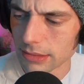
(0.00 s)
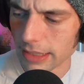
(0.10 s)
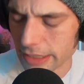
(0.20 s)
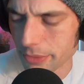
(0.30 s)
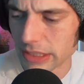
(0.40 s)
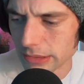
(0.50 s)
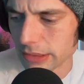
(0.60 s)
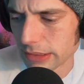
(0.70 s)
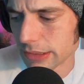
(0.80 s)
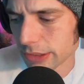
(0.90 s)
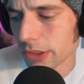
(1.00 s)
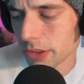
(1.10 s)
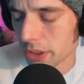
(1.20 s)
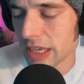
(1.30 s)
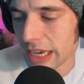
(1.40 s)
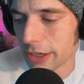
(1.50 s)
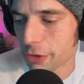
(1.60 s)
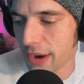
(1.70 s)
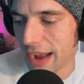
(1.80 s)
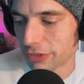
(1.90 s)
you can get your
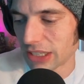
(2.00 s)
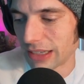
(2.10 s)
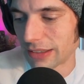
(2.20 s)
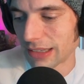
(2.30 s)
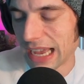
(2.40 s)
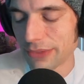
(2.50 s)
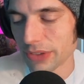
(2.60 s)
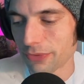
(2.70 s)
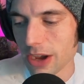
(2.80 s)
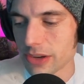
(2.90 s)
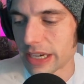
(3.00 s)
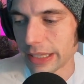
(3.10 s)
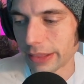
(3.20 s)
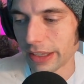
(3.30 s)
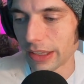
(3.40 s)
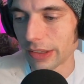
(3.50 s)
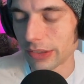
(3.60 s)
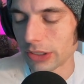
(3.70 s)
graph done. I haven't found anything,